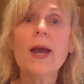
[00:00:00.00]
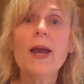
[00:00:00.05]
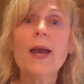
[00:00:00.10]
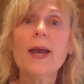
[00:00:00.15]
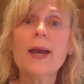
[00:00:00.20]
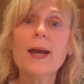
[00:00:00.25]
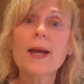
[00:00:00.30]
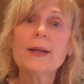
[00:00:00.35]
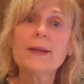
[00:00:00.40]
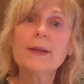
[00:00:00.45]

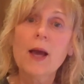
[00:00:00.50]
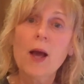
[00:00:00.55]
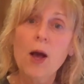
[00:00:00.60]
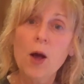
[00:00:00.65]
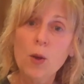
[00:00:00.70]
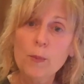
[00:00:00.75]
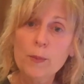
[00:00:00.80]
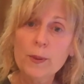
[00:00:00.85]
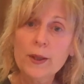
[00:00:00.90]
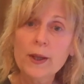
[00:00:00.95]
and
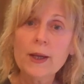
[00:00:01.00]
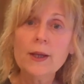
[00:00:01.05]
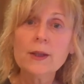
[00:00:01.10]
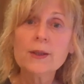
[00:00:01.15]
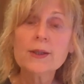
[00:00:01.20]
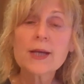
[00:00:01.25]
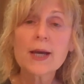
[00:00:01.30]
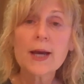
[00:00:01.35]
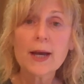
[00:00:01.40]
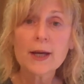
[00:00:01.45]
helping
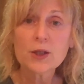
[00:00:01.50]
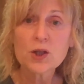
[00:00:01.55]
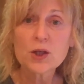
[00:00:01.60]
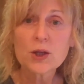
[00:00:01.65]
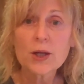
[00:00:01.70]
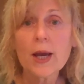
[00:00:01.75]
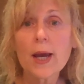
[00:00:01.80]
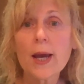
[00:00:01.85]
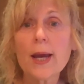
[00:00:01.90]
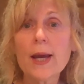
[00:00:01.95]
to
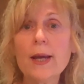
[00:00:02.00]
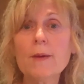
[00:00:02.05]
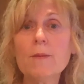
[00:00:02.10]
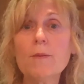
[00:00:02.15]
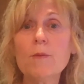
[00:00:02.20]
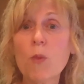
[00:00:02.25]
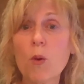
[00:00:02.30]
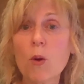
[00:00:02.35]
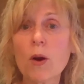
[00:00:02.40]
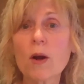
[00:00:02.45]
educate
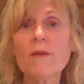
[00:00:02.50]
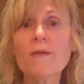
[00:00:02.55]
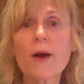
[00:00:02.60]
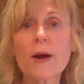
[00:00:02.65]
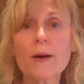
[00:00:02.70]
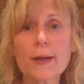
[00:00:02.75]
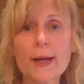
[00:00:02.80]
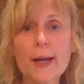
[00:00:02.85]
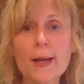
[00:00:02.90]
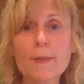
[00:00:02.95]
more of
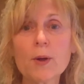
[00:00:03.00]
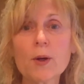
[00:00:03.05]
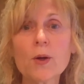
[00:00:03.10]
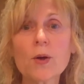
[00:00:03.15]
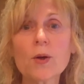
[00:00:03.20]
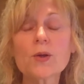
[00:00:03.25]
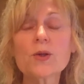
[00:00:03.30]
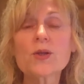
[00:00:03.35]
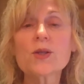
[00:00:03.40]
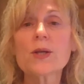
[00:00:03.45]
our
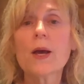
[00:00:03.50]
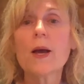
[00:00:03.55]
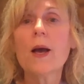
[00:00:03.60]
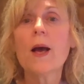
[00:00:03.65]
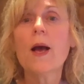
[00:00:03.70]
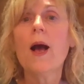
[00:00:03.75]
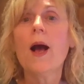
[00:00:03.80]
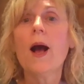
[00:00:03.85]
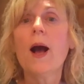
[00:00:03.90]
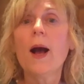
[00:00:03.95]
neighbors
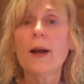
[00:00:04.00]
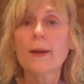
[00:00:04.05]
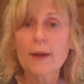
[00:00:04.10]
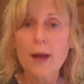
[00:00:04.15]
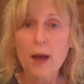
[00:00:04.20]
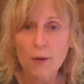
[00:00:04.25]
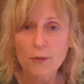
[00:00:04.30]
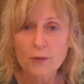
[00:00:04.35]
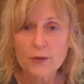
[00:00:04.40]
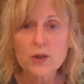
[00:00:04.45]
on
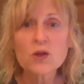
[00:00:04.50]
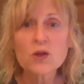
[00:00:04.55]
healthy